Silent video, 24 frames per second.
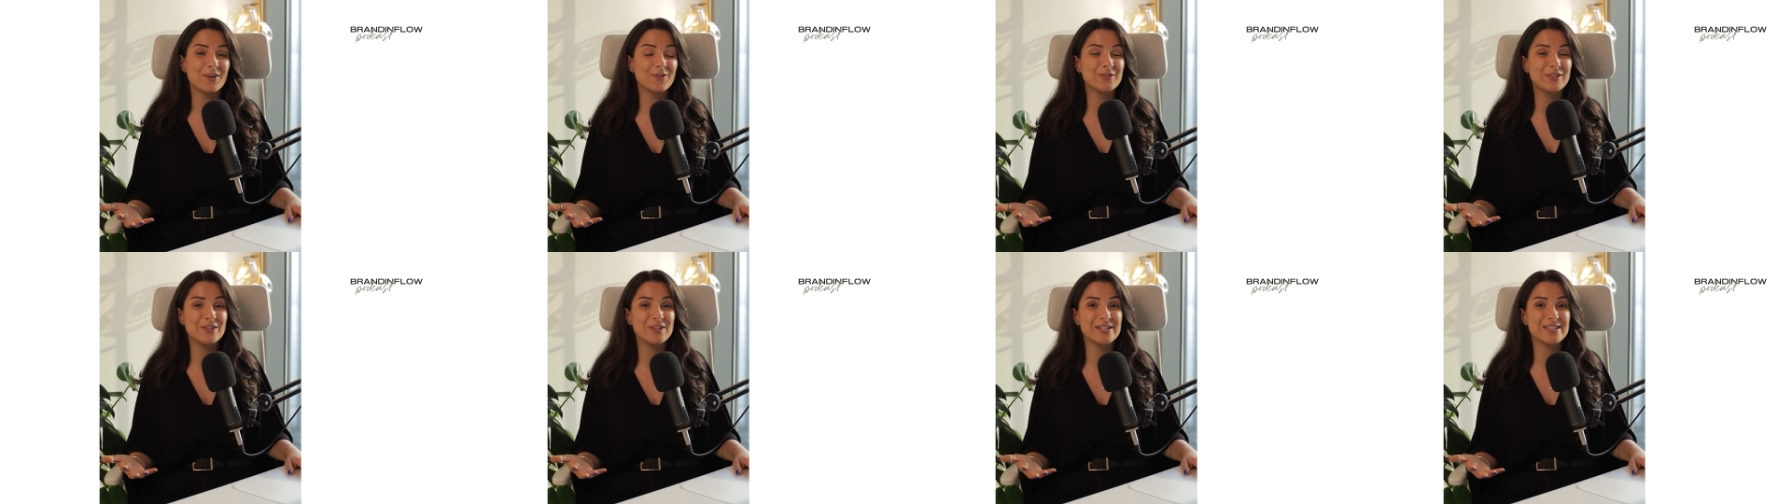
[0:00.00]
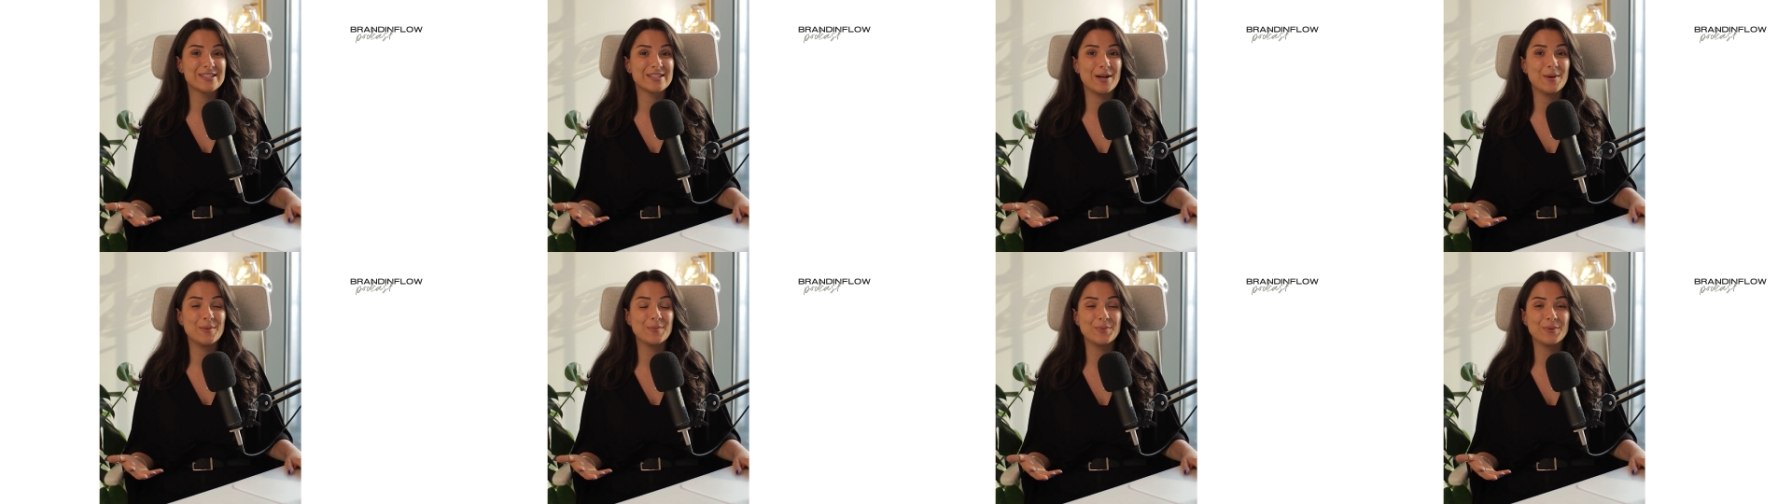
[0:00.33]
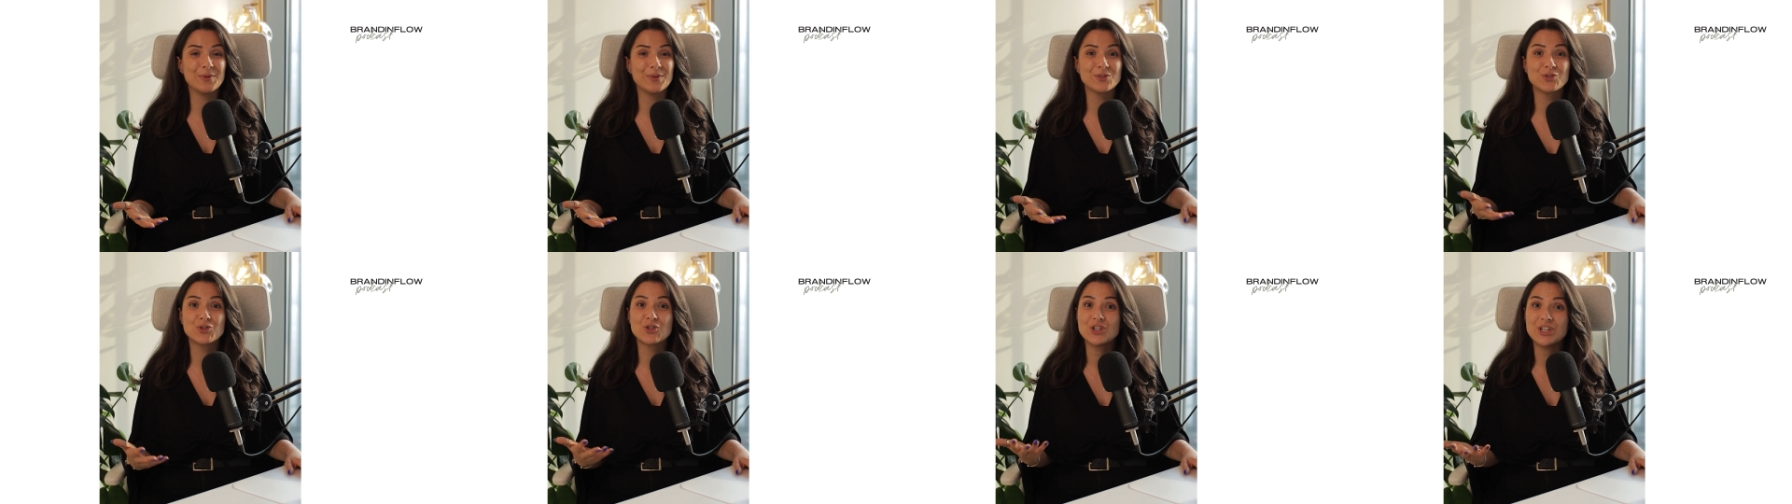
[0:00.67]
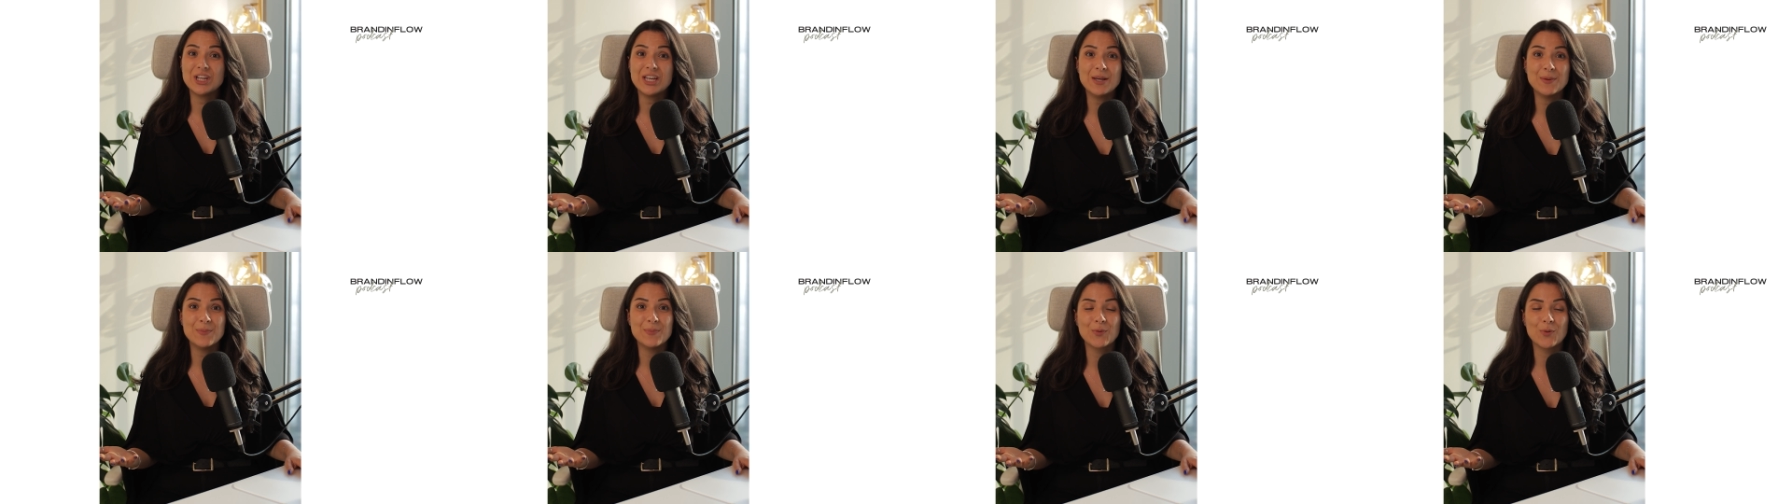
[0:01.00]
for example,
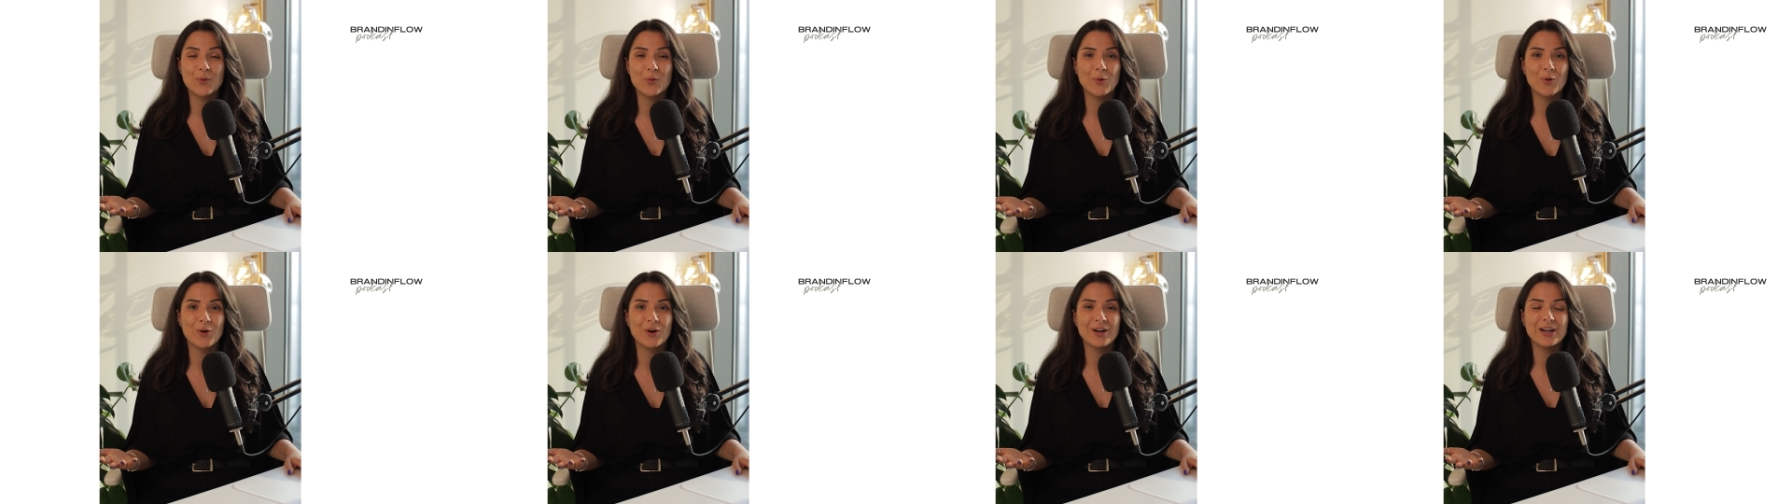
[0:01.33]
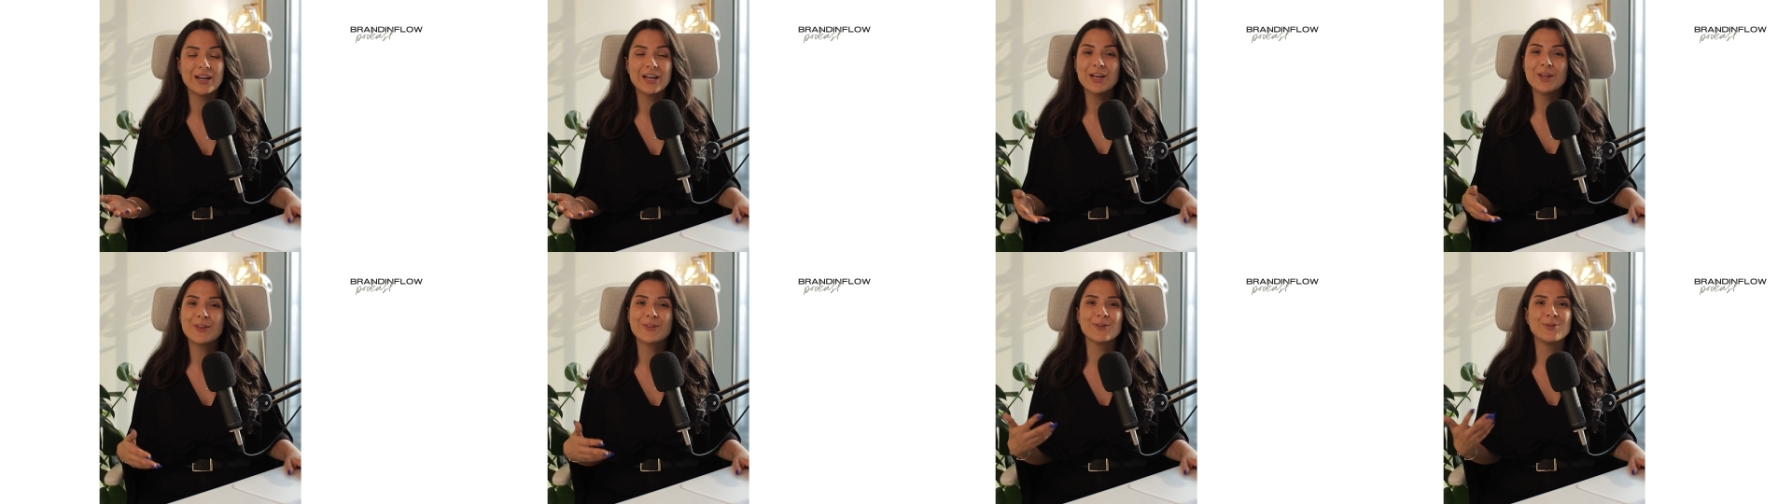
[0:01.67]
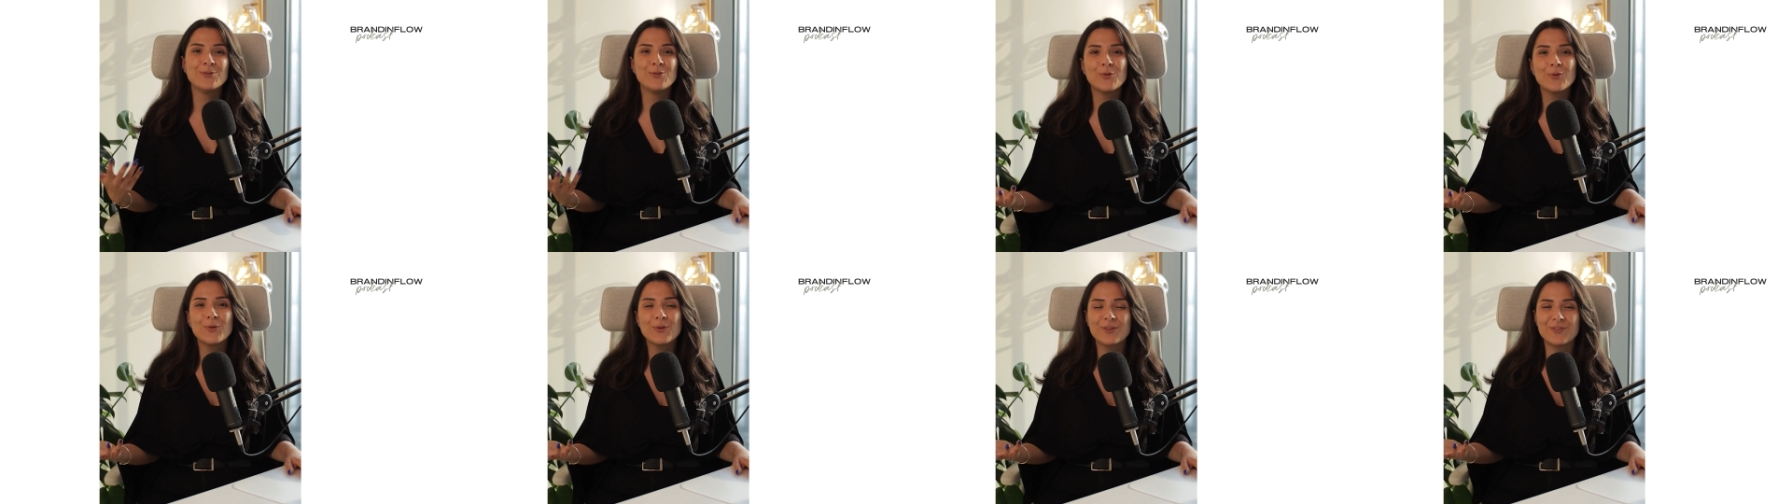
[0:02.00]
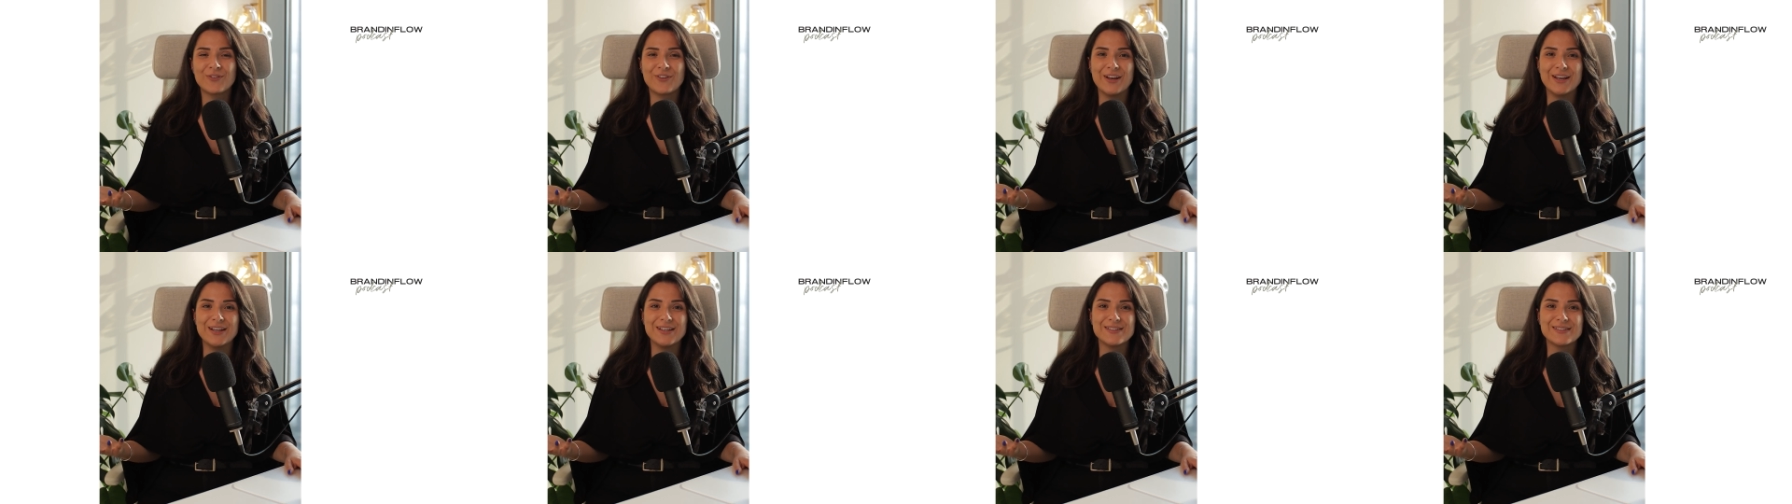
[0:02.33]
Jeep or the North
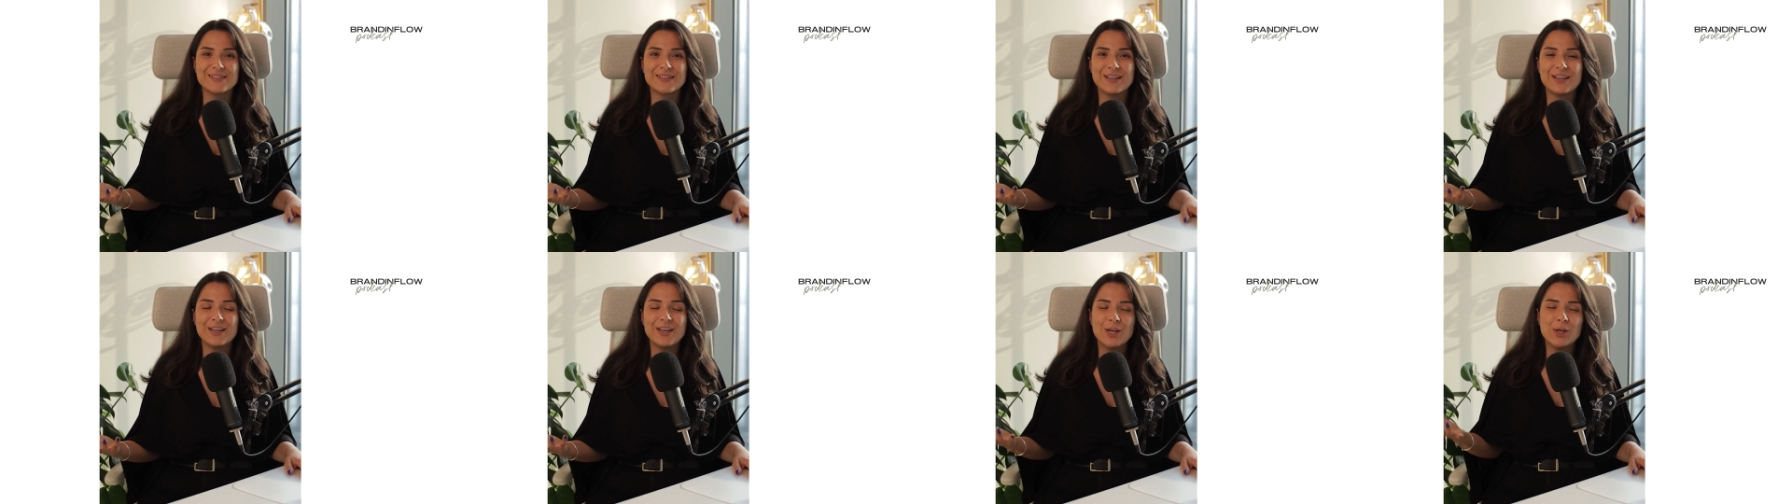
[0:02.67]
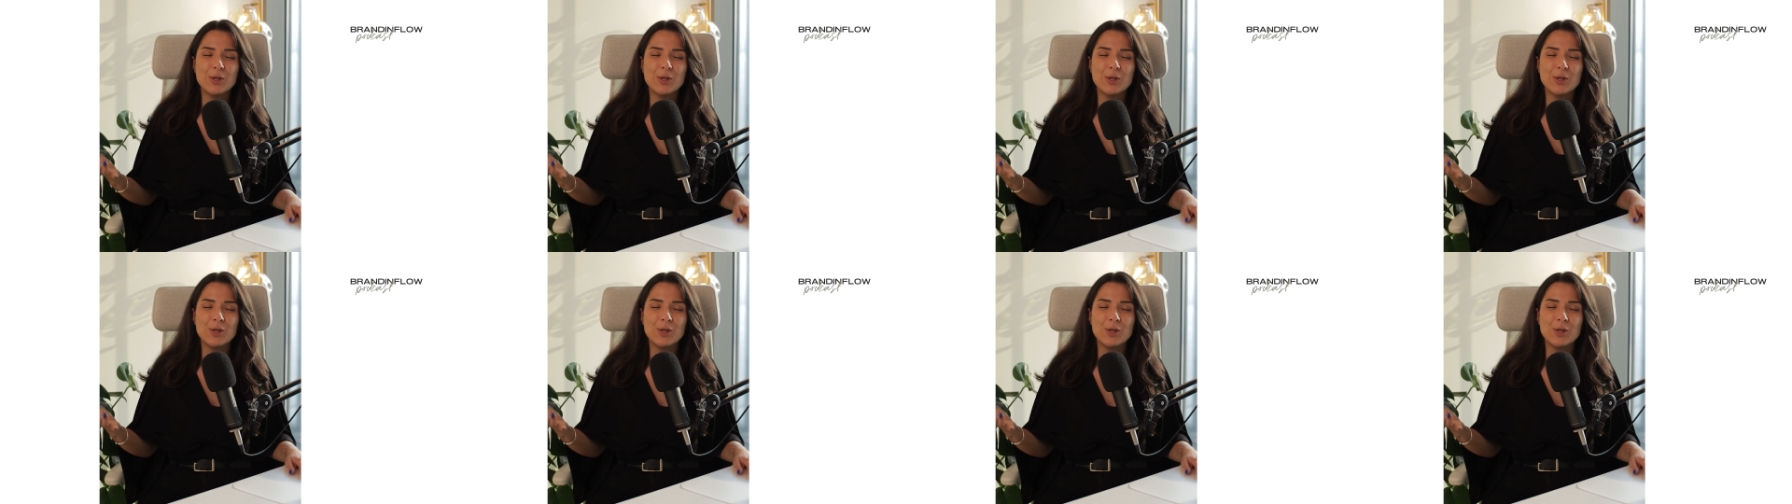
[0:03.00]
Face.